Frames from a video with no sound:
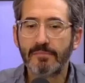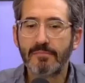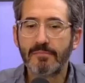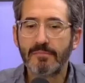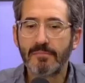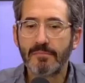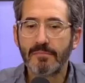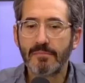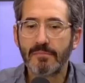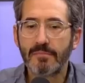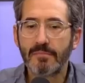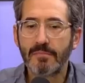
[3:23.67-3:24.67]

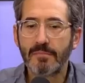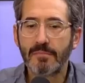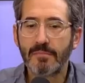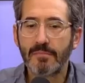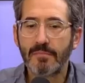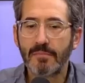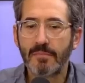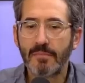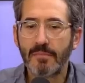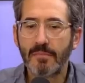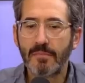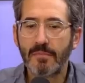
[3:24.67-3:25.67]

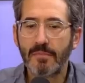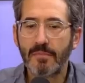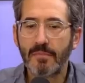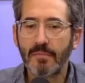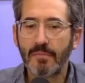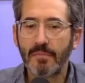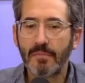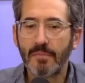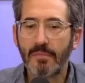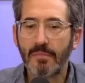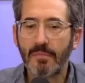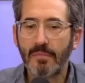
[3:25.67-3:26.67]

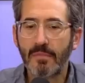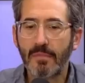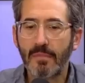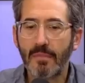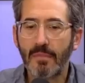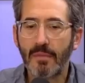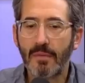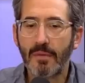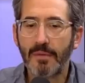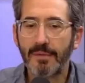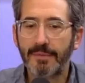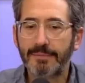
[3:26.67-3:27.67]

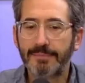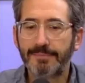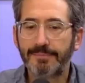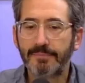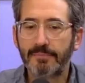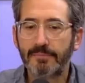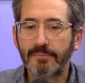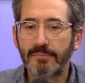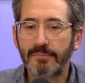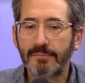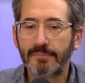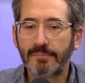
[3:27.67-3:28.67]

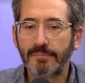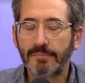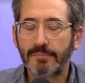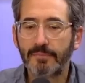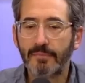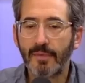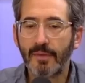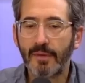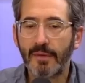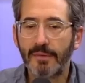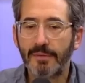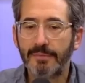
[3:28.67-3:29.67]

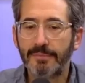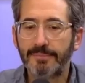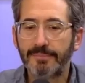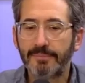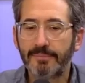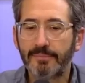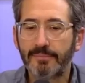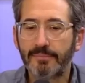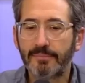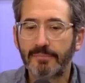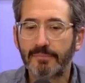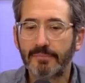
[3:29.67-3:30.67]

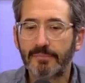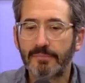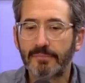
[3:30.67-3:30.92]
No words are spoken by the person on screen.